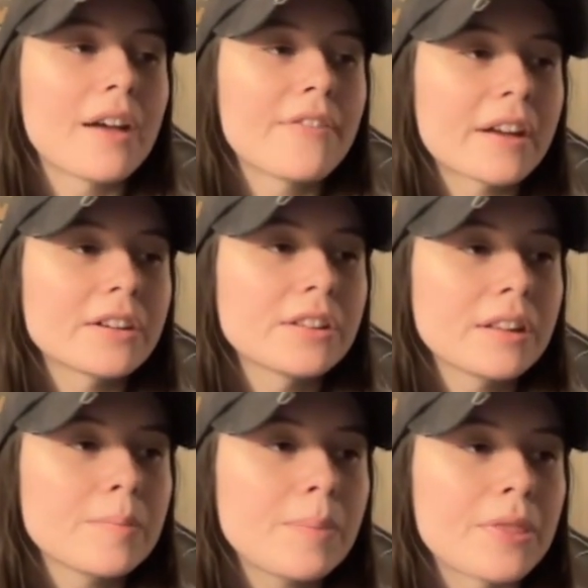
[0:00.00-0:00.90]
I've
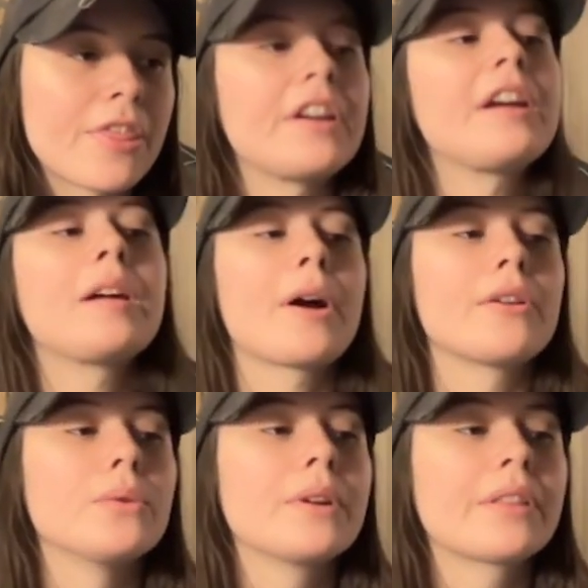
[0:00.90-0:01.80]
actually been thinking about
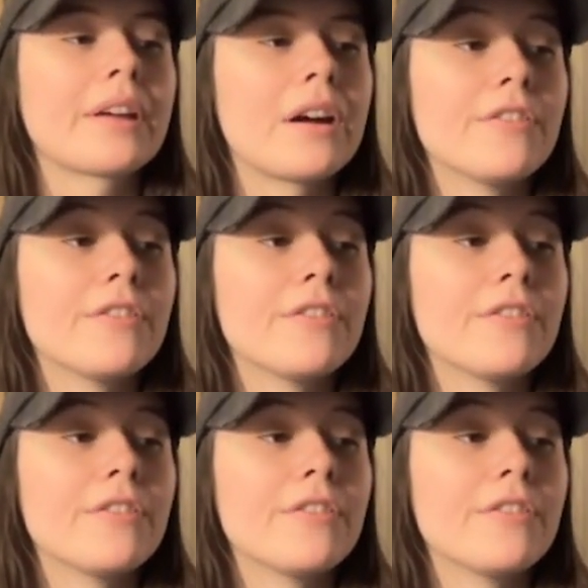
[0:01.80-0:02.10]
doing like